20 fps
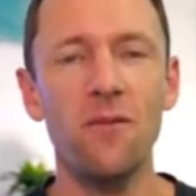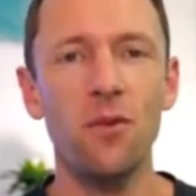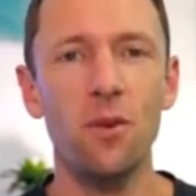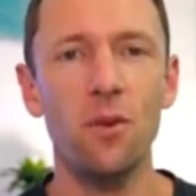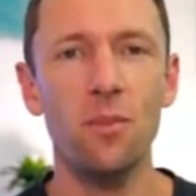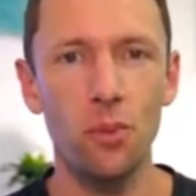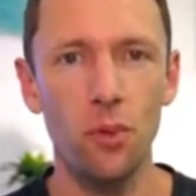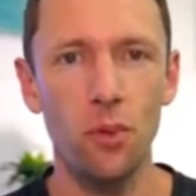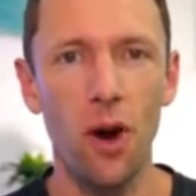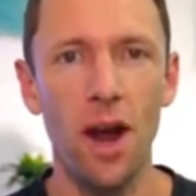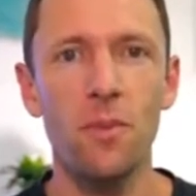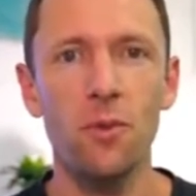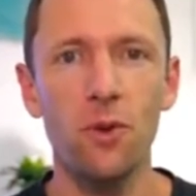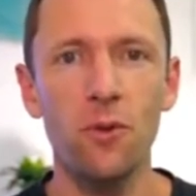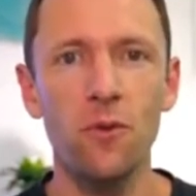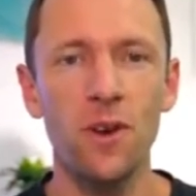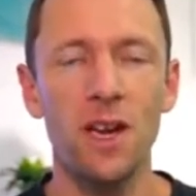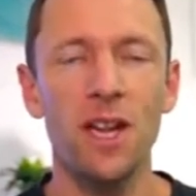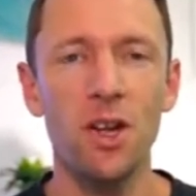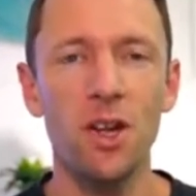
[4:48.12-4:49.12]
step by
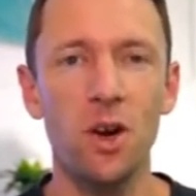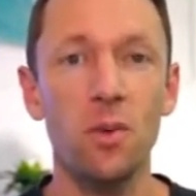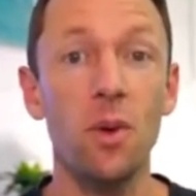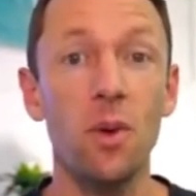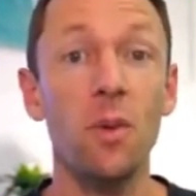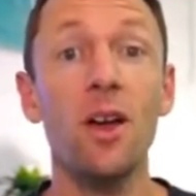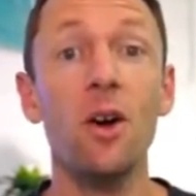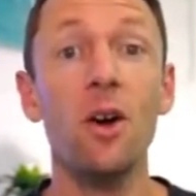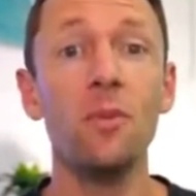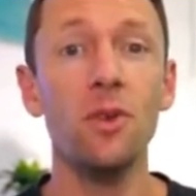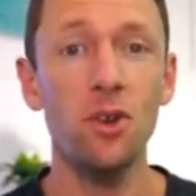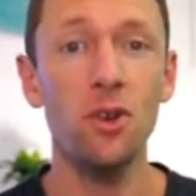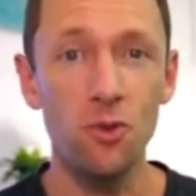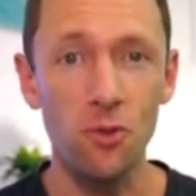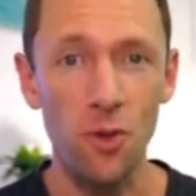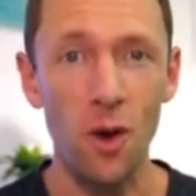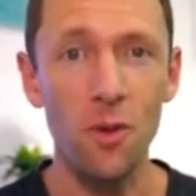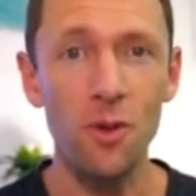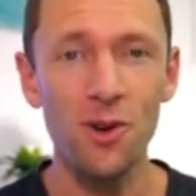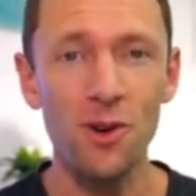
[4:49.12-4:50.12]
step for beginners.
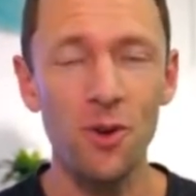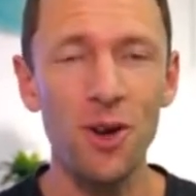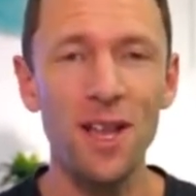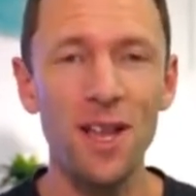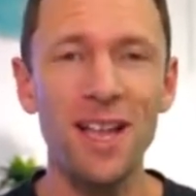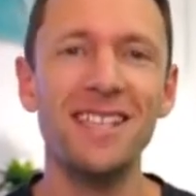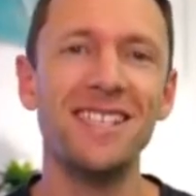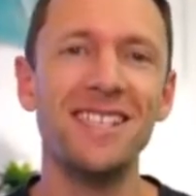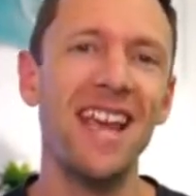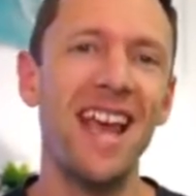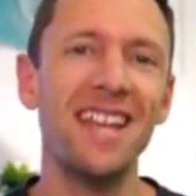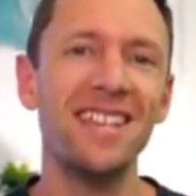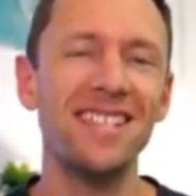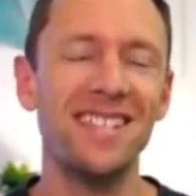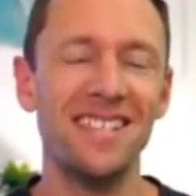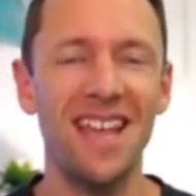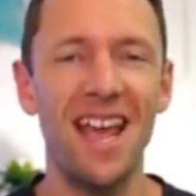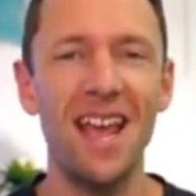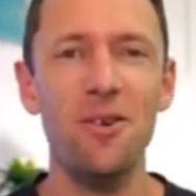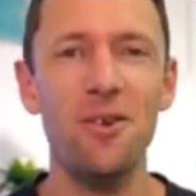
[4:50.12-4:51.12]
It's really
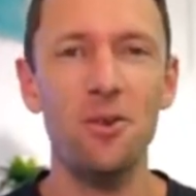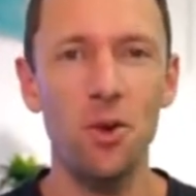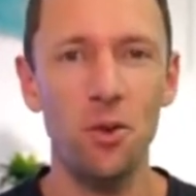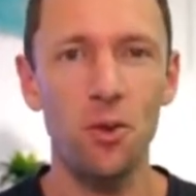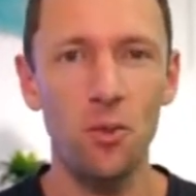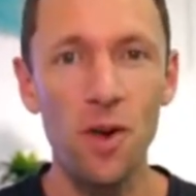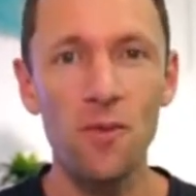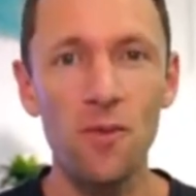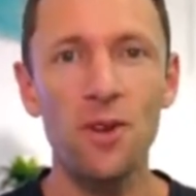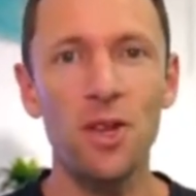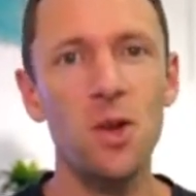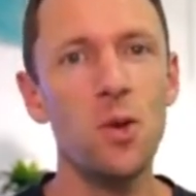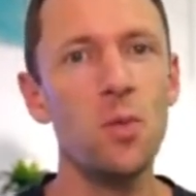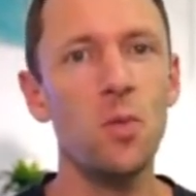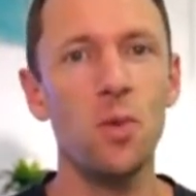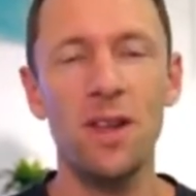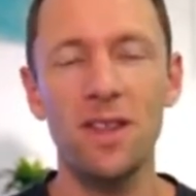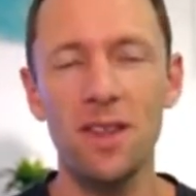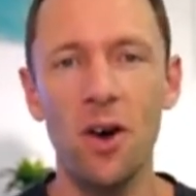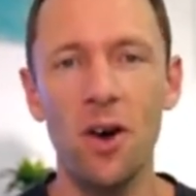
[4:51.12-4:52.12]
super simple to use
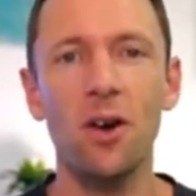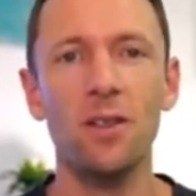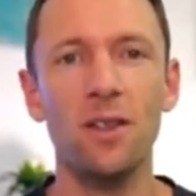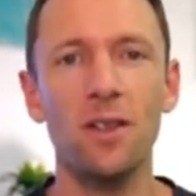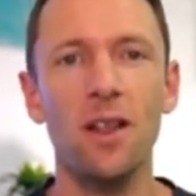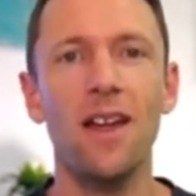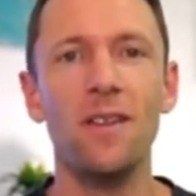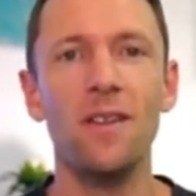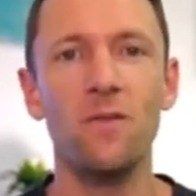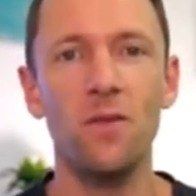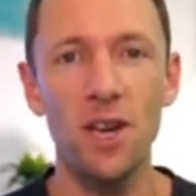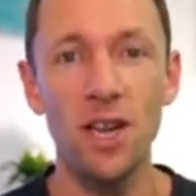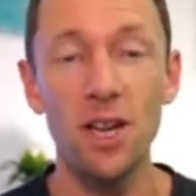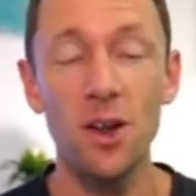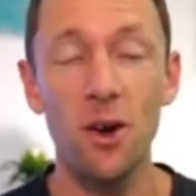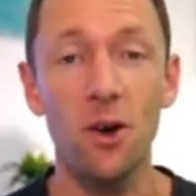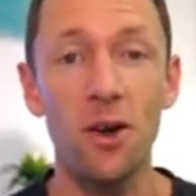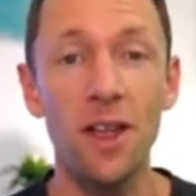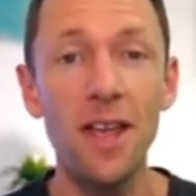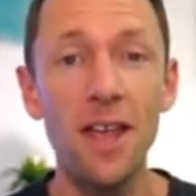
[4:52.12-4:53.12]
and it's free to
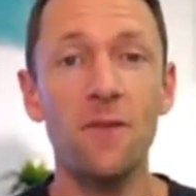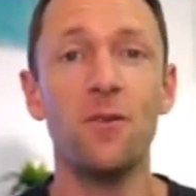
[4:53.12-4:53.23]
download.